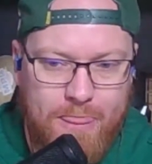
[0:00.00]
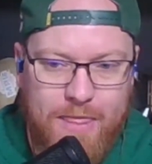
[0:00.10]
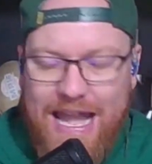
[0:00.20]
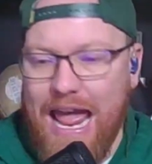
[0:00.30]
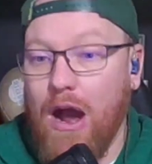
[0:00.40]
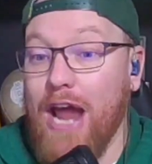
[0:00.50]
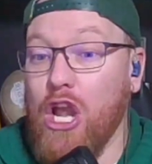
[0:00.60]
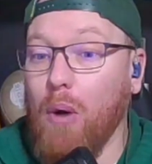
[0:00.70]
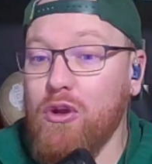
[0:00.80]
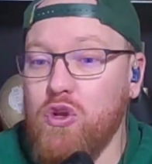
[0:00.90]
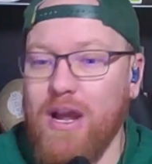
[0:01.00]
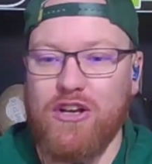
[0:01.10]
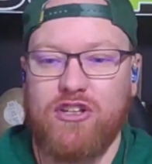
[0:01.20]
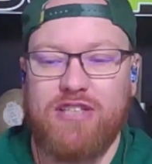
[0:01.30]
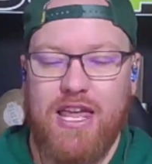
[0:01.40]
Now, I know what you guys
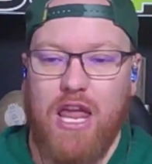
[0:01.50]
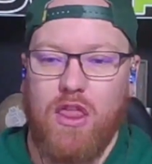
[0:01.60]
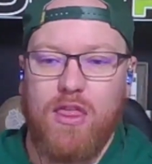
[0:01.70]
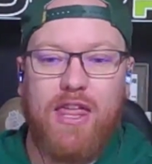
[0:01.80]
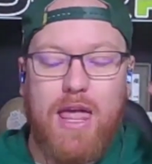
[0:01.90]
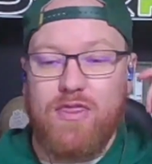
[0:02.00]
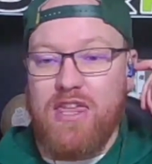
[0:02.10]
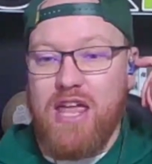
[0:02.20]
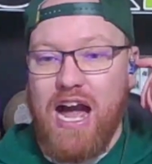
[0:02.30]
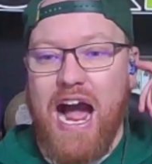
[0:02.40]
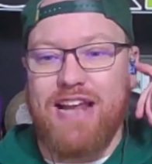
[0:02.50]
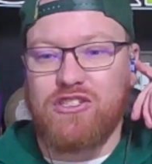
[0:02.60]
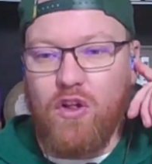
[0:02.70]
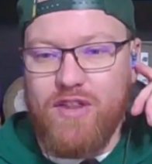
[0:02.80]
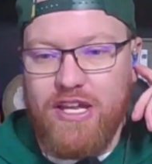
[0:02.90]
are thinking. I
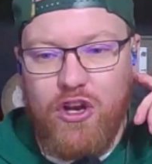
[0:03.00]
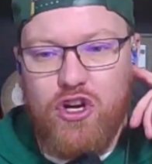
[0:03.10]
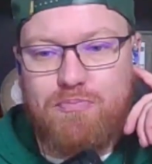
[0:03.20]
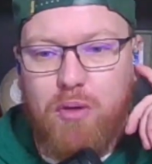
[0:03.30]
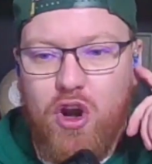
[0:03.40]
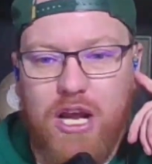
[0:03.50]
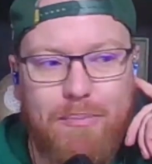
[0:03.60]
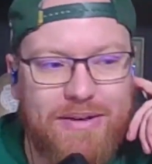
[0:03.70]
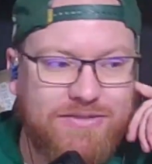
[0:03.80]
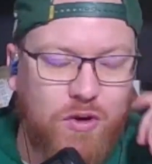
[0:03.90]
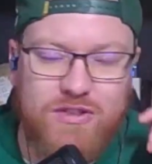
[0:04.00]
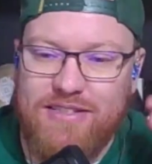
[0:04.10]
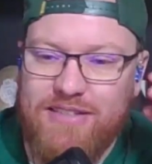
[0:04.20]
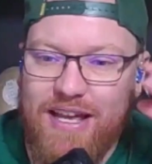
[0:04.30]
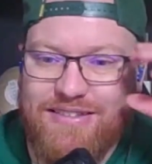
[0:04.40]
saw the ears perk up as soon as I
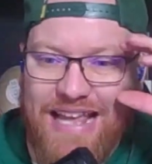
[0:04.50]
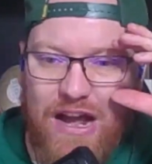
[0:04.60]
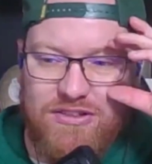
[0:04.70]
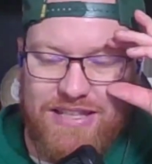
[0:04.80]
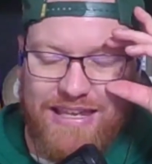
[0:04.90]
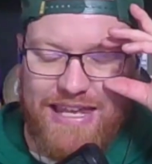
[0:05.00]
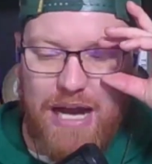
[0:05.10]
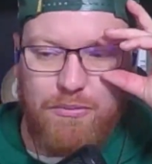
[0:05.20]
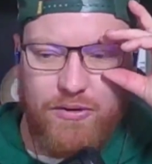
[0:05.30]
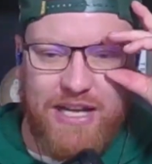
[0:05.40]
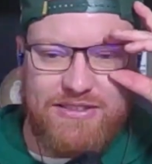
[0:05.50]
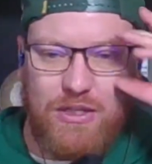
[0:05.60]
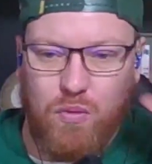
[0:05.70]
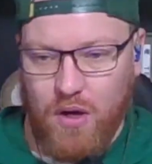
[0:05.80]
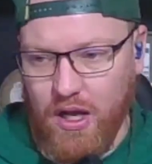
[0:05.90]
said Dallas Cowboys. I see,
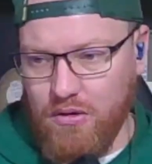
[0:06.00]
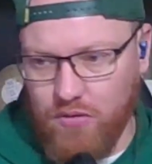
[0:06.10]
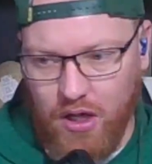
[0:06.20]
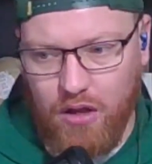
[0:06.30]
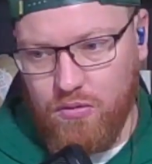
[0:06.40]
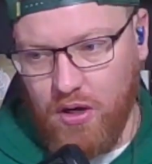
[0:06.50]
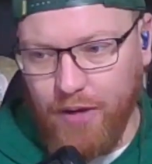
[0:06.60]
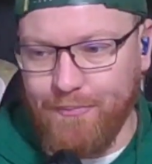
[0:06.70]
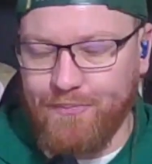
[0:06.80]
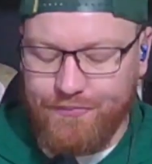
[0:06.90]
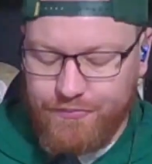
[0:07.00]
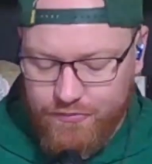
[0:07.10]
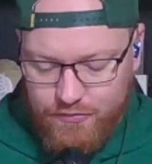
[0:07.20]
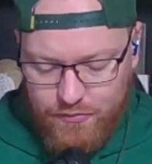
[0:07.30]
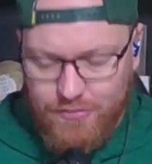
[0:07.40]
what?
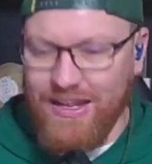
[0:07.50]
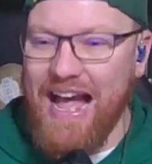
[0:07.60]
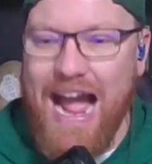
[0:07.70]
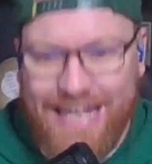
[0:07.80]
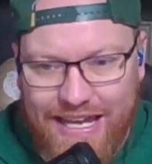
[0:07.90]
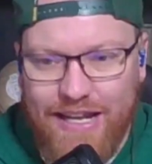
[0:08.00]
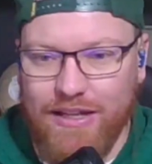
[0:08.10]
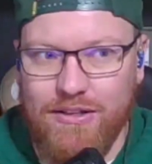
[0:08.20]
I get it.